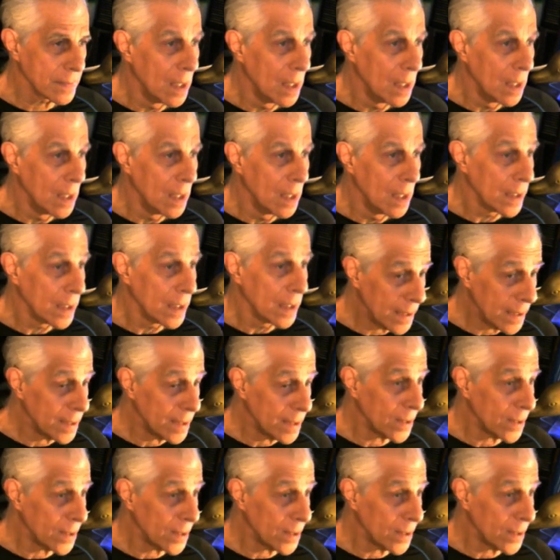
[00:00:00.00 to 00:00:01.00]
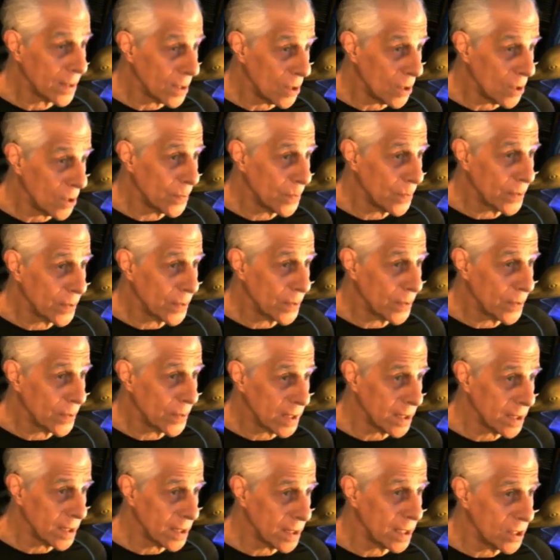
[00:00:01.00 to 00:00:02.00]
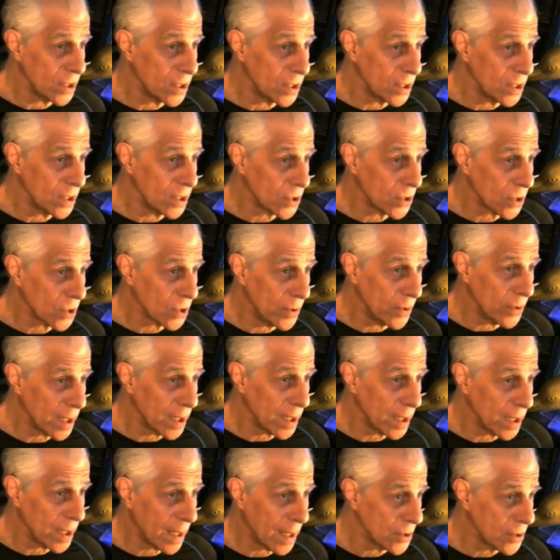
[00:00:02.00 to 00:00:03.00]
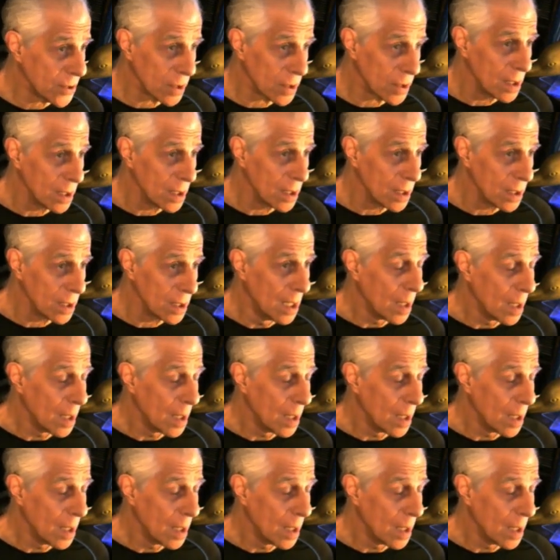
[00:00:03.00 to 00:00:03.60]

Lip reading: Yeah, they did that. They also presented it in the Security Council,